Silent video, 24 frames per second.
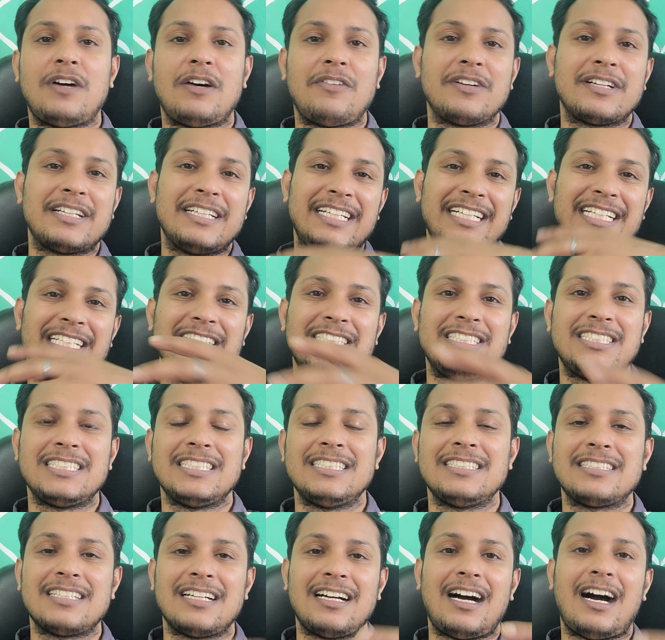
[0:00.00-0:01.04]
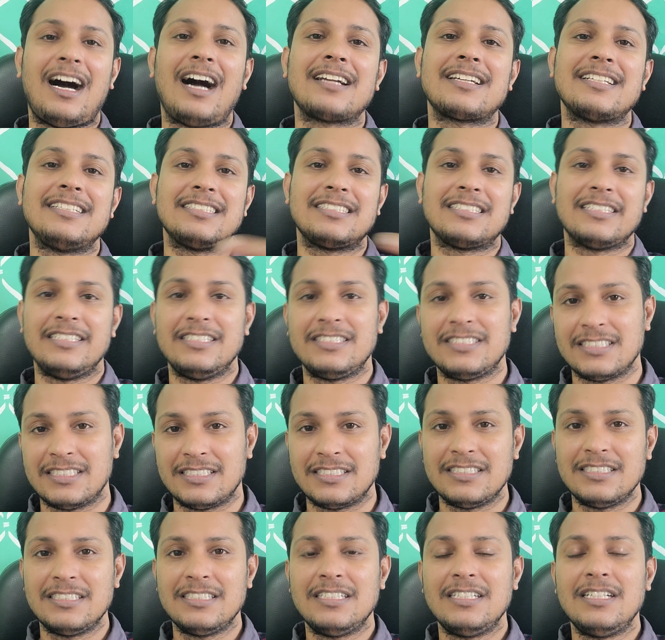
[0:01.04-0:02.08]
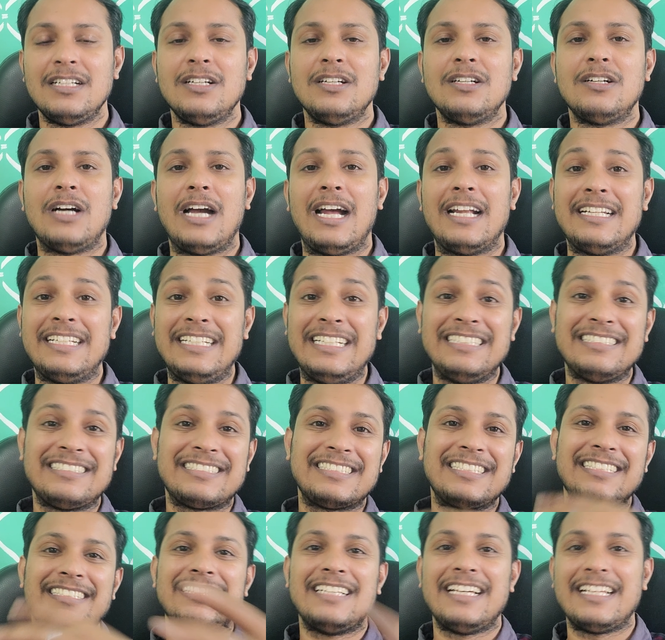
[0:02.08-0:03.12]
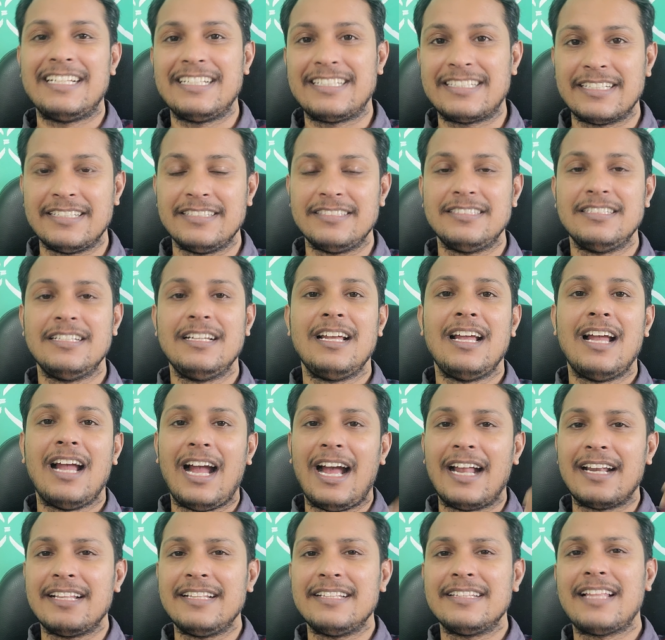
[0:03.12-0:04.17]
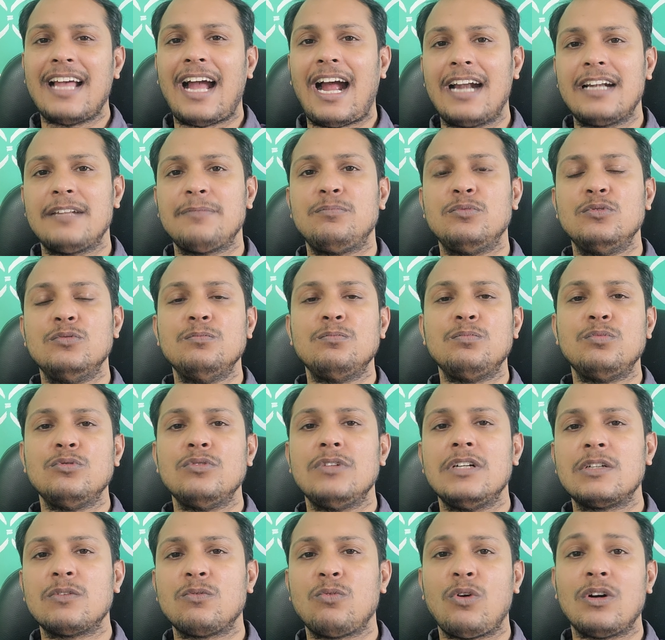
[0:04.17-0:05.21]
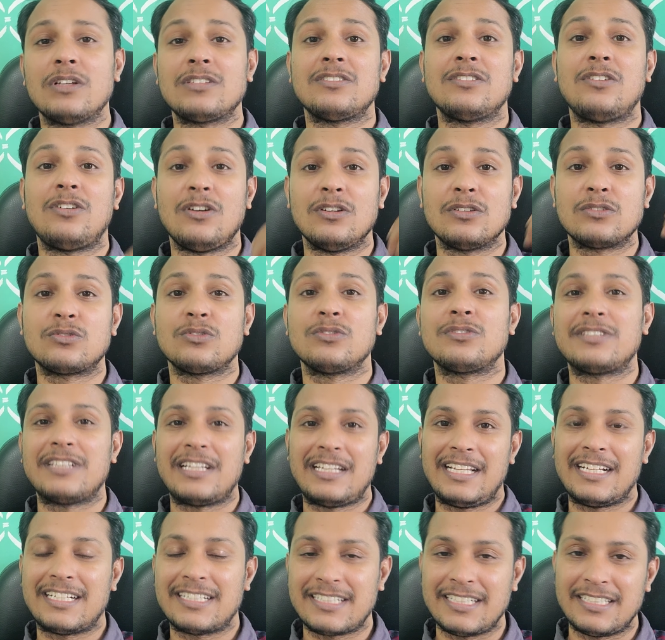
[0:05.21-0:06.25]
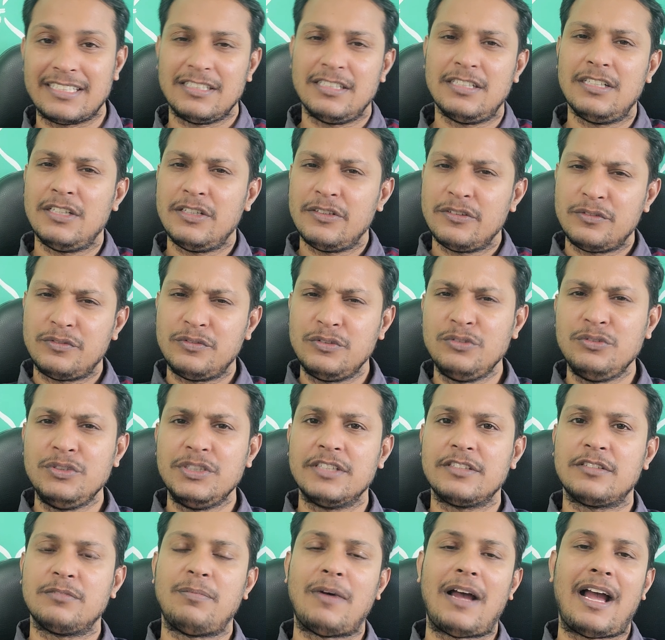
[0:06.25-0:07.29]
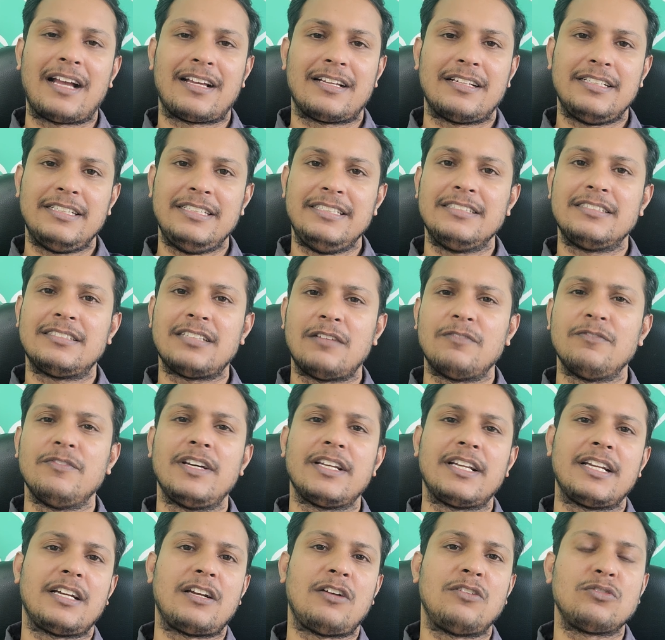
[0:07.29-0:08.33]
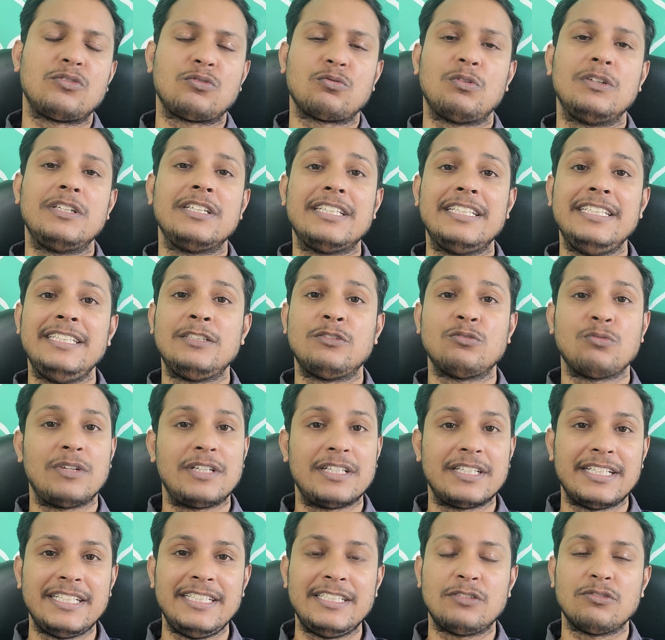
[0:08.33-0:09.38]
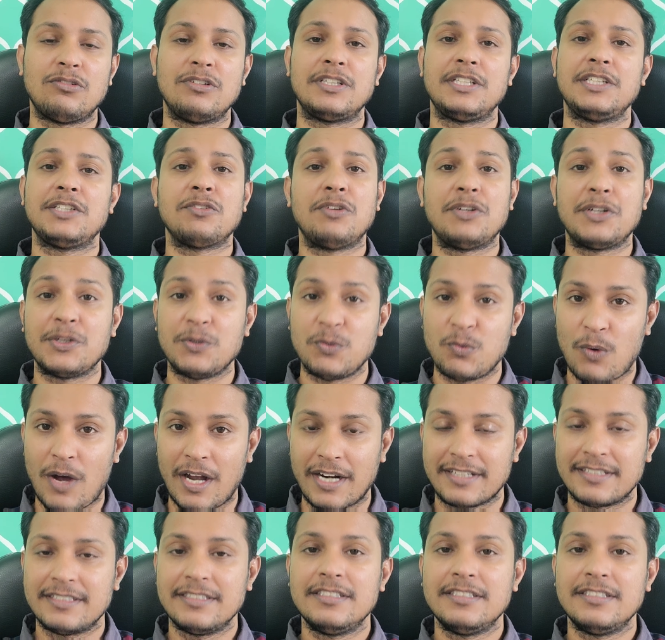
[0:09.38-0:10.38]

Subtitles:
our ancient art and culture and ancient heritage, and in that Pumpuhar was also selected few years back in somewhere around 2020 2021.